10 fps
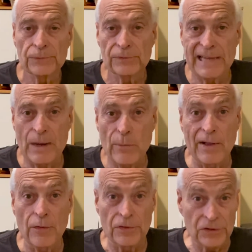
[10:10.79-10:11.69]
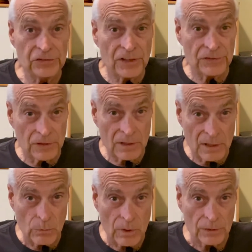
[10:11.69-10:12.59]
okay, well, this isn't going
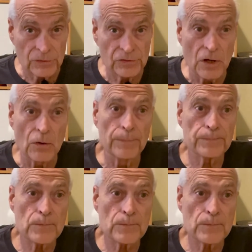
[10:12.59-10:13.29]
to work. So,